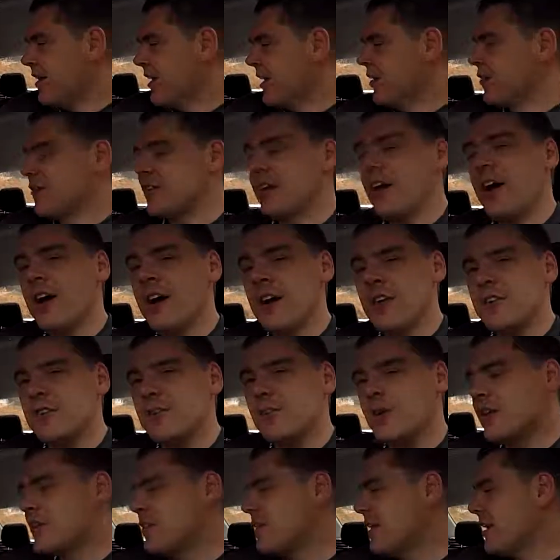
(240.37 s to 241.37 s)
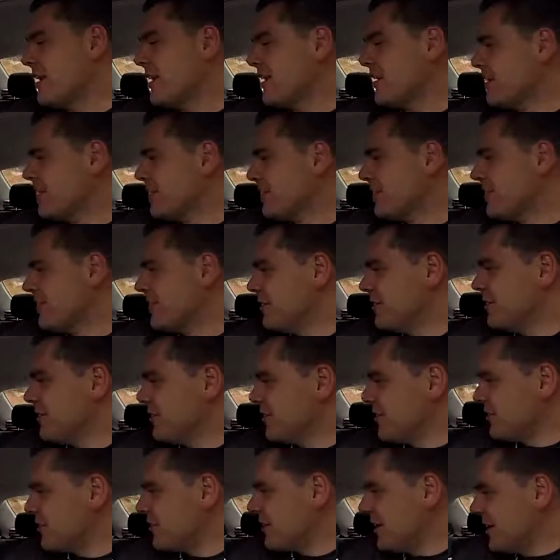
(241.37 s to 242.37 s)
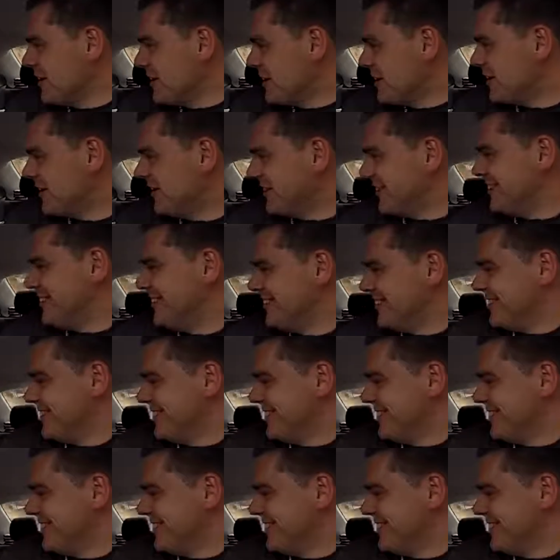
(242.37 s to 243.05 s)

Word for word: And I'll say, oh, it's always there. You didn't see it.